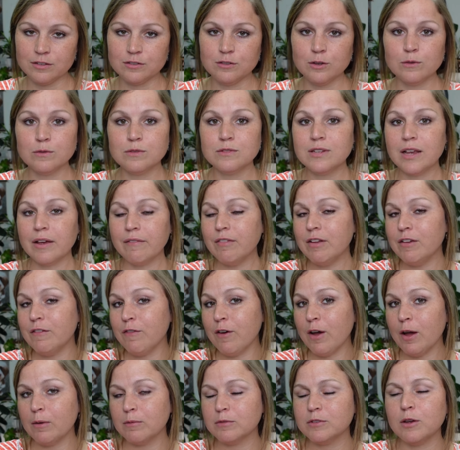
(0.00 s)
So
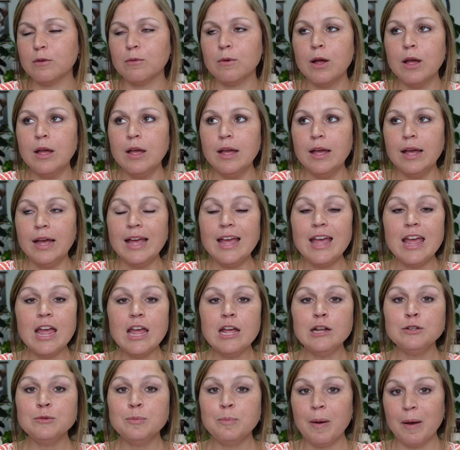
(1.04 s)
75 so
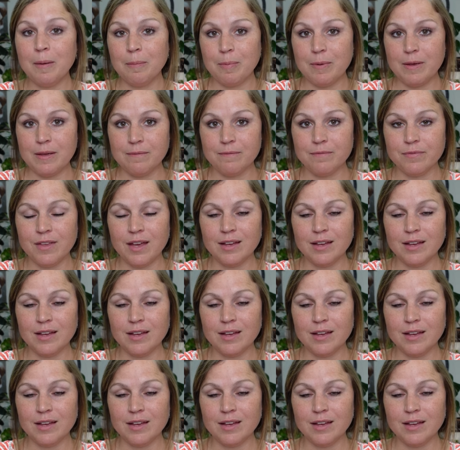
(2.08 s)
each puppy